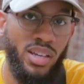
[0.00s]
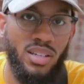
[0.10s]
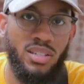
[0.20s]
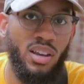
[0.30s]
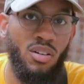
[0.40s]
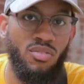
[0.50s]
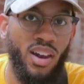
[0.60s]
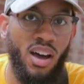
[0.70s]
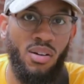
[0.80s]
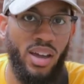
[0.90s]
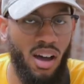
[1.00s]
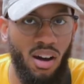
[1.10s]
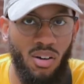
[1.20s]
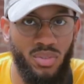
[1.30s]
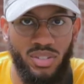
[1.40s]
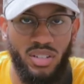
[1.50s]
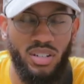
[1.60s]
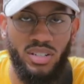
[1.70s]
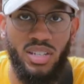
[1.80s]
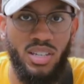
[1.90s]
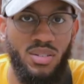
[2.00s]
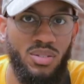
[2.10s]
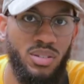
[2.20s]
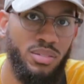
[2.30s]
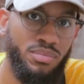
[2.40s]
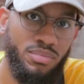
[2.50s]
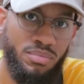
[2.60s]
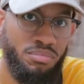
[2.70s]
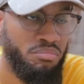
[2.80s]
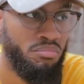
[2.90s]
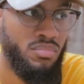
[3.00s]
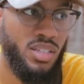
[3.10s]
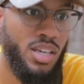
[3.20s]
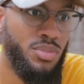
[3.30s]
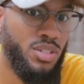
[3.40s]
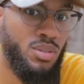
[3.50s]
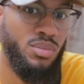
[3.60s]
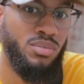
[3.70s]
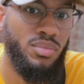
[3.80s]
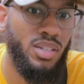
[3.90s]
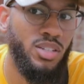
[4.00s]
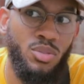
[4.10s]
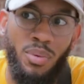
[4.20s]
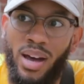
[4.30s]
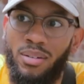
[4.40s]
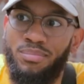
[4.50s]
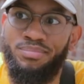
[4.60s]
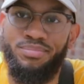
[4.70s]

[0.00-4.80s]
make this a long vlog at all. We're just gonna continue to keep shooting, get you about